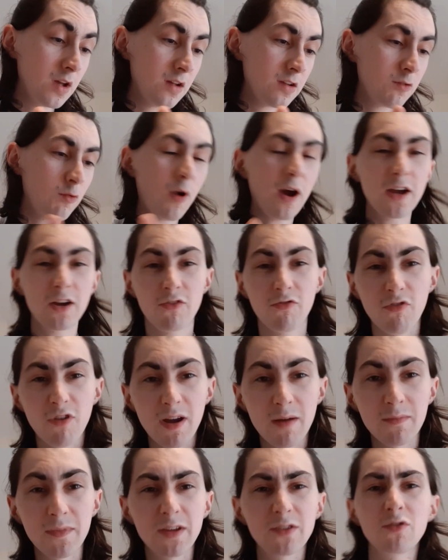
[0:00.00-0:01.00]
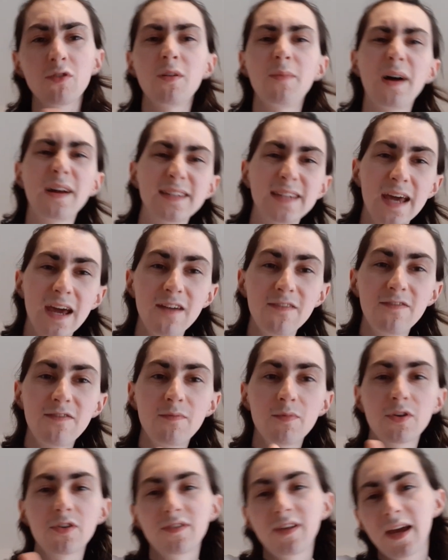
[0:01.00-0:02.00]
quite grim. They talk about death
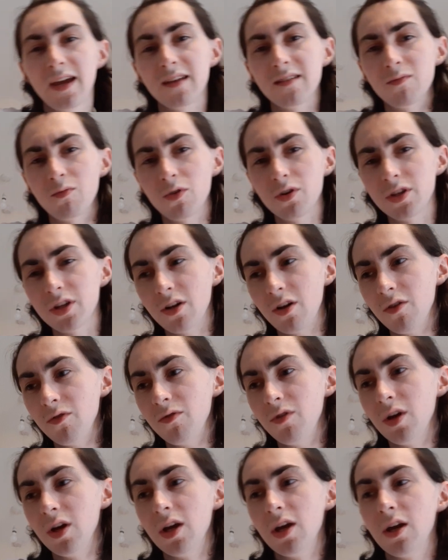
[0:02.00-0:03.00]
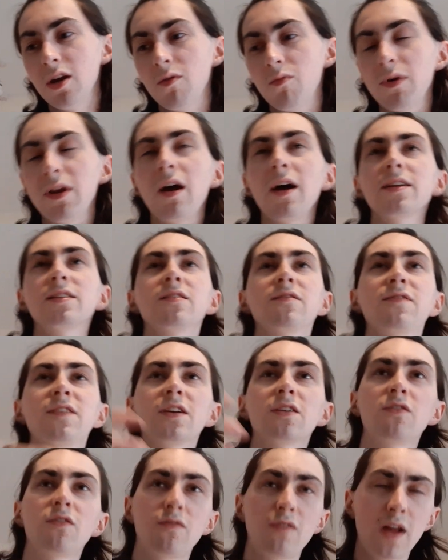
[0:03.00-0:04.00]
because that is what, we like to
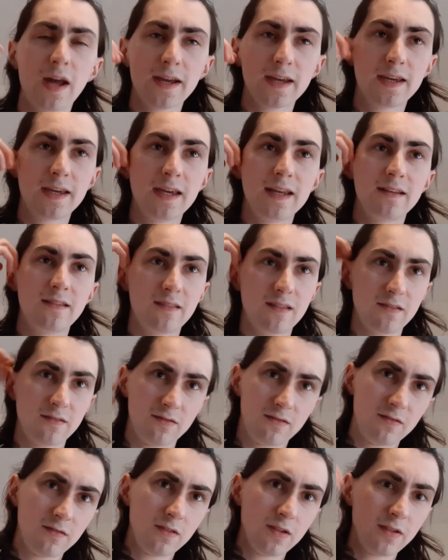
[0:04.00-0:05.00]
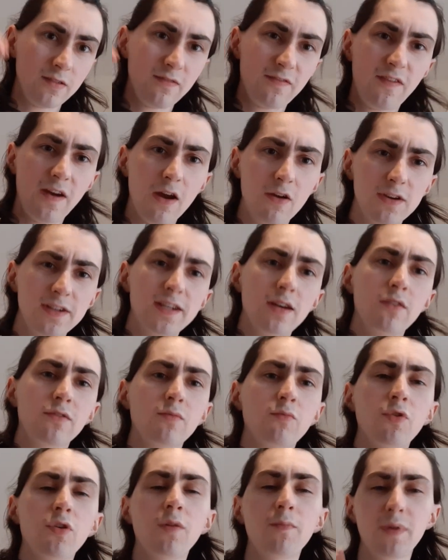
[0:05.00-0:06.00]
think of like kids and fairy tales
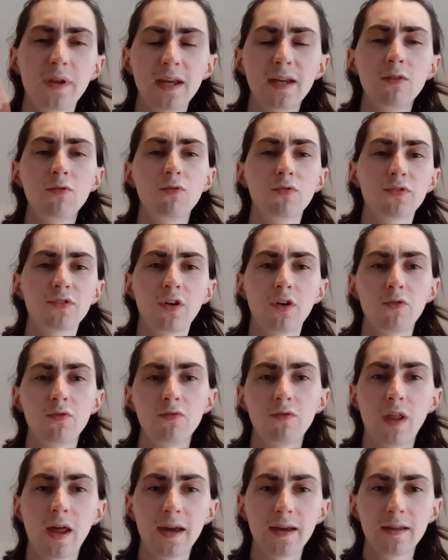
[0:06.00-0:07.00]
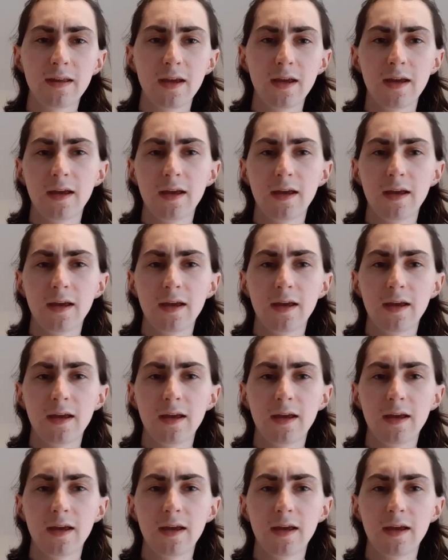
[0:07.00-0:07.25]
and whatnot, but they also like,